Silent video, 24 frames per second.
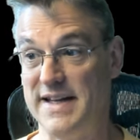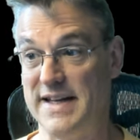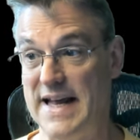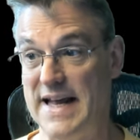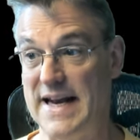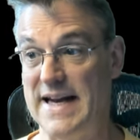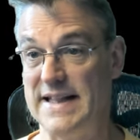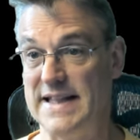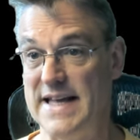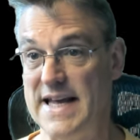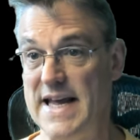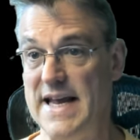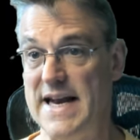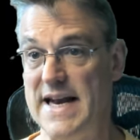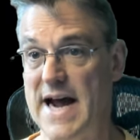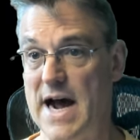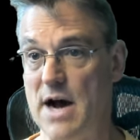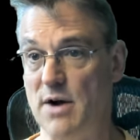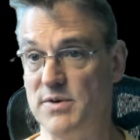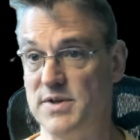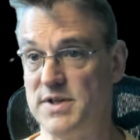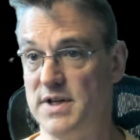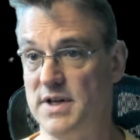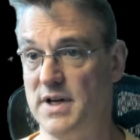getting the heat
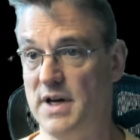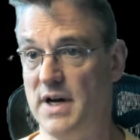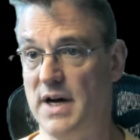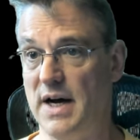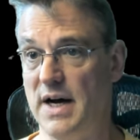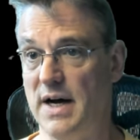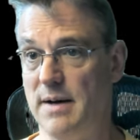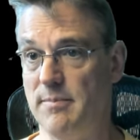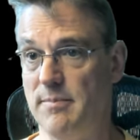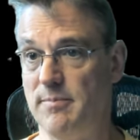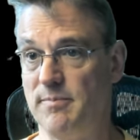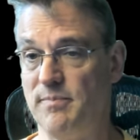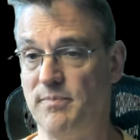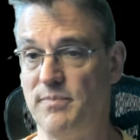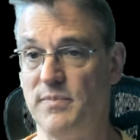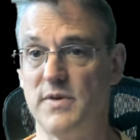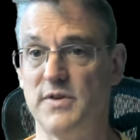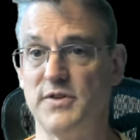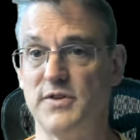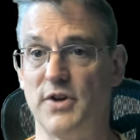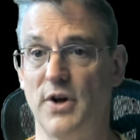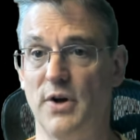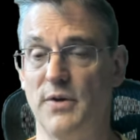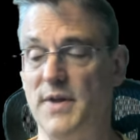out. Um,
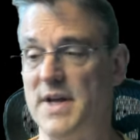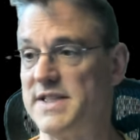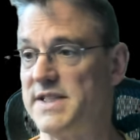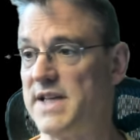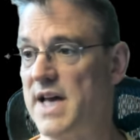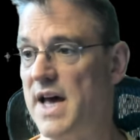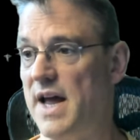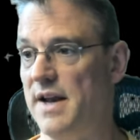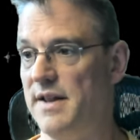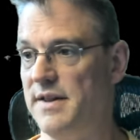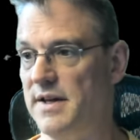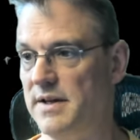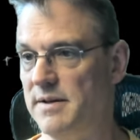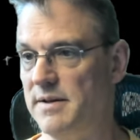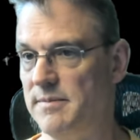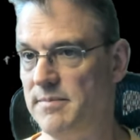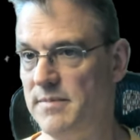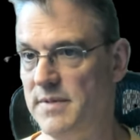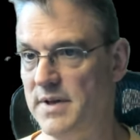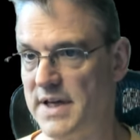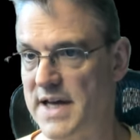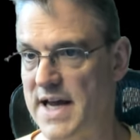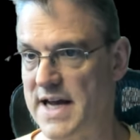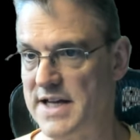so that's kind of the
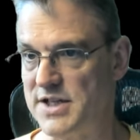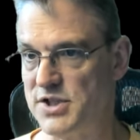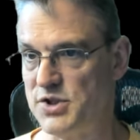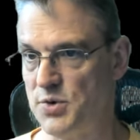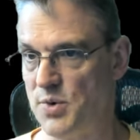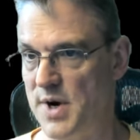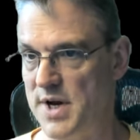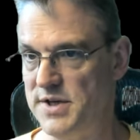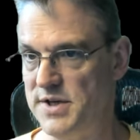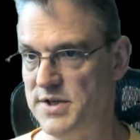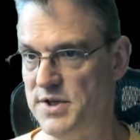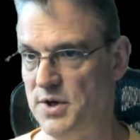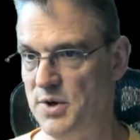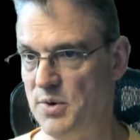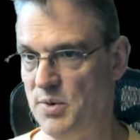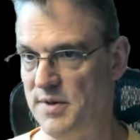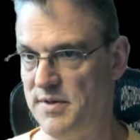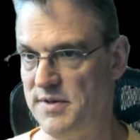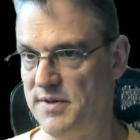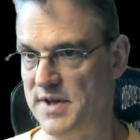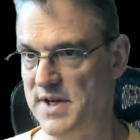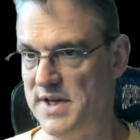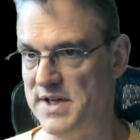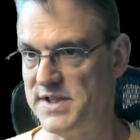the catch twenty two
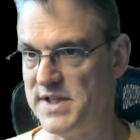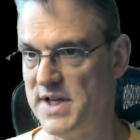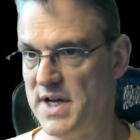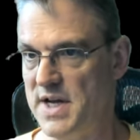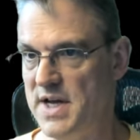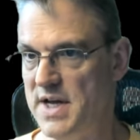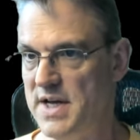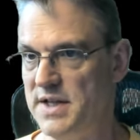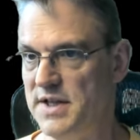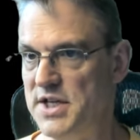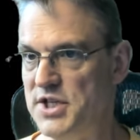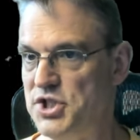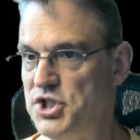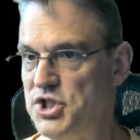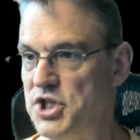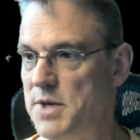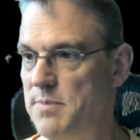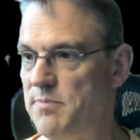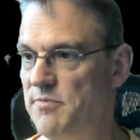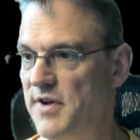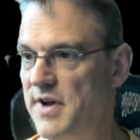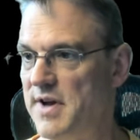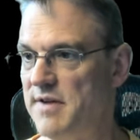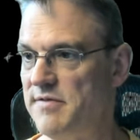with these these
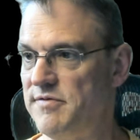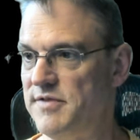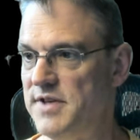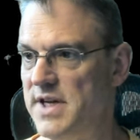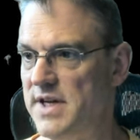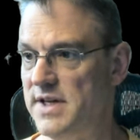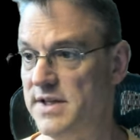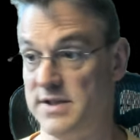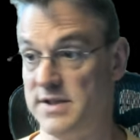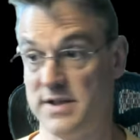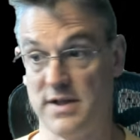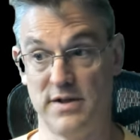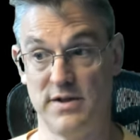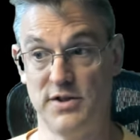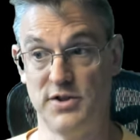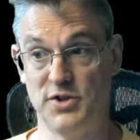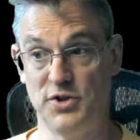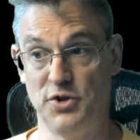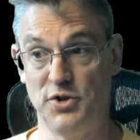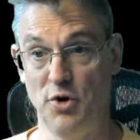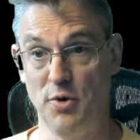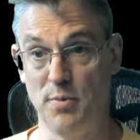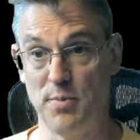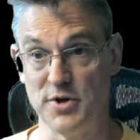cheap VFDs,
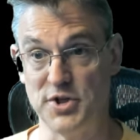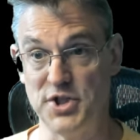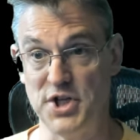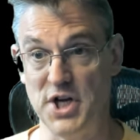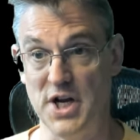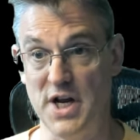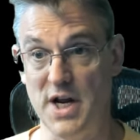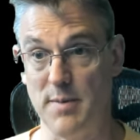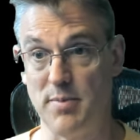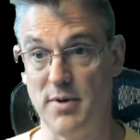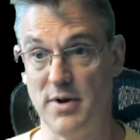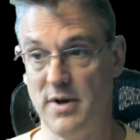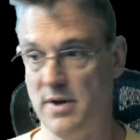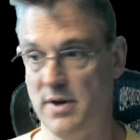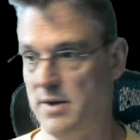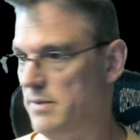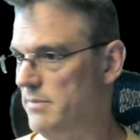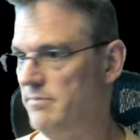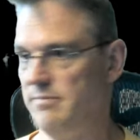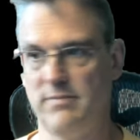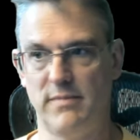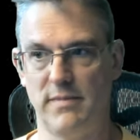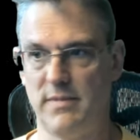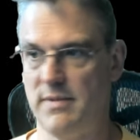super cheap,
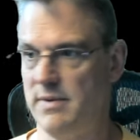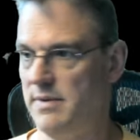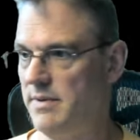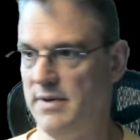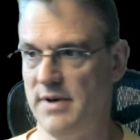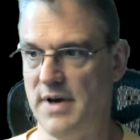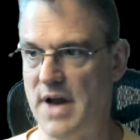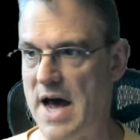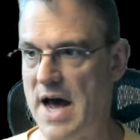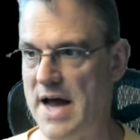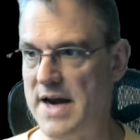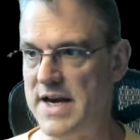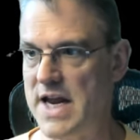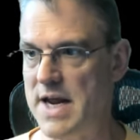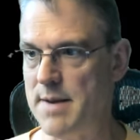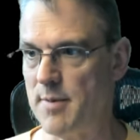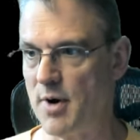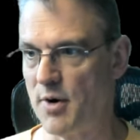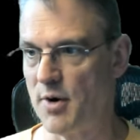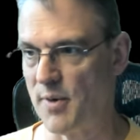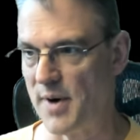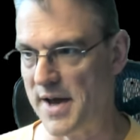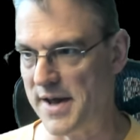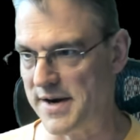not
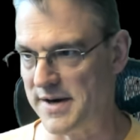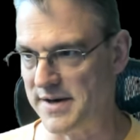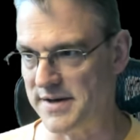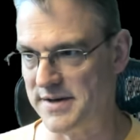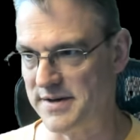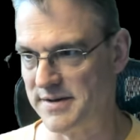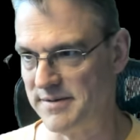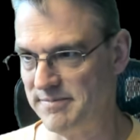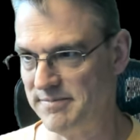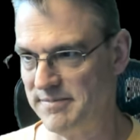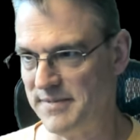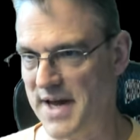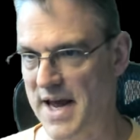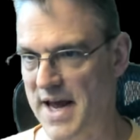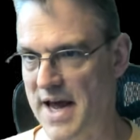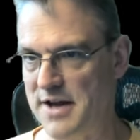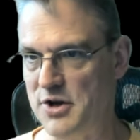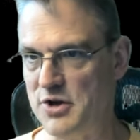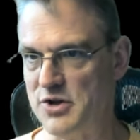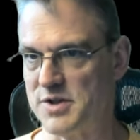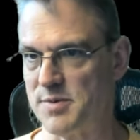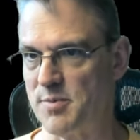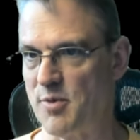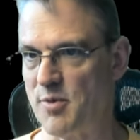NEMA rated. Can't
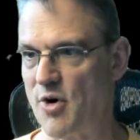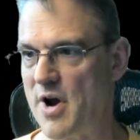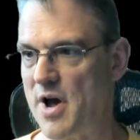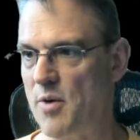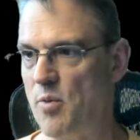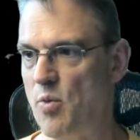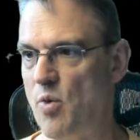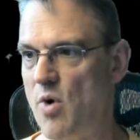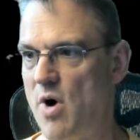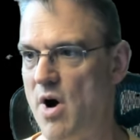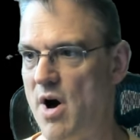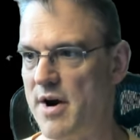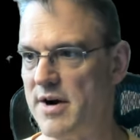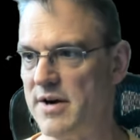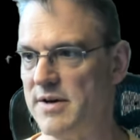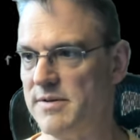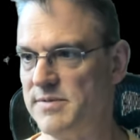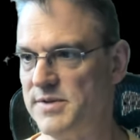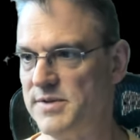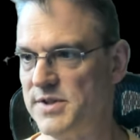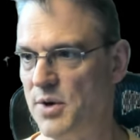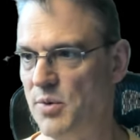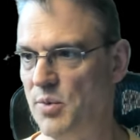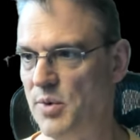use them around water.
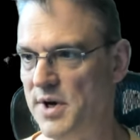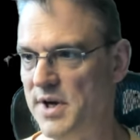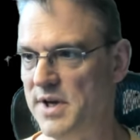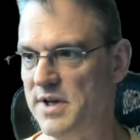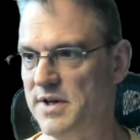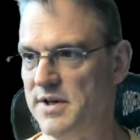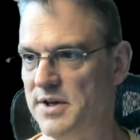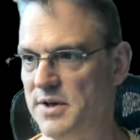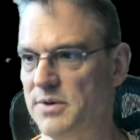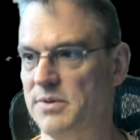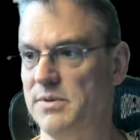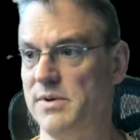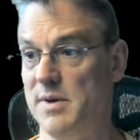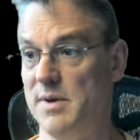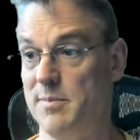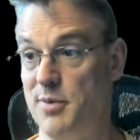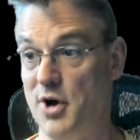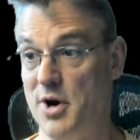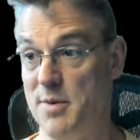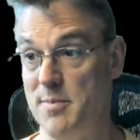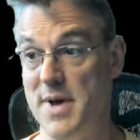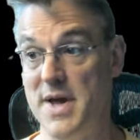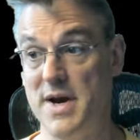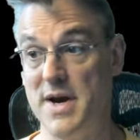So what do you do? You put
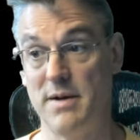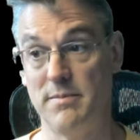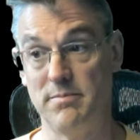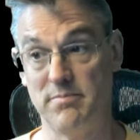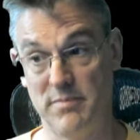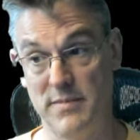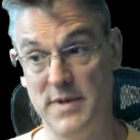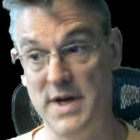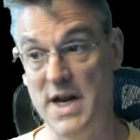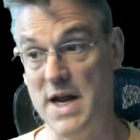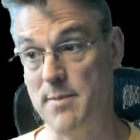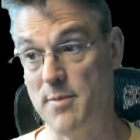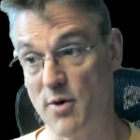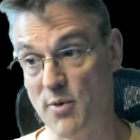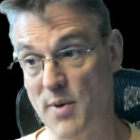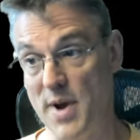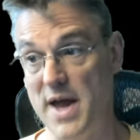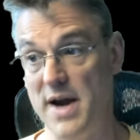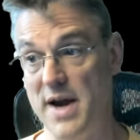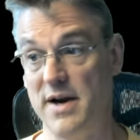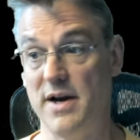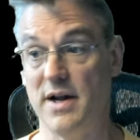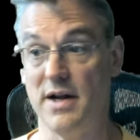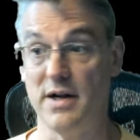them in a NEMA
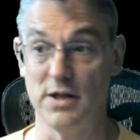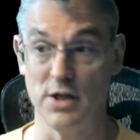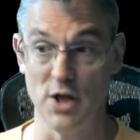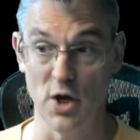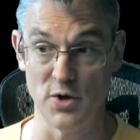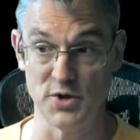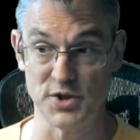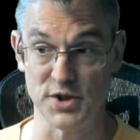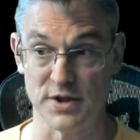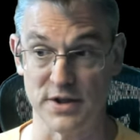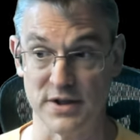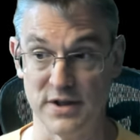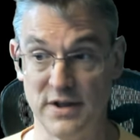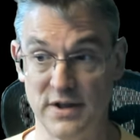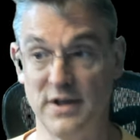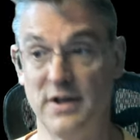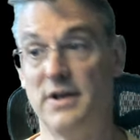rated enclosure,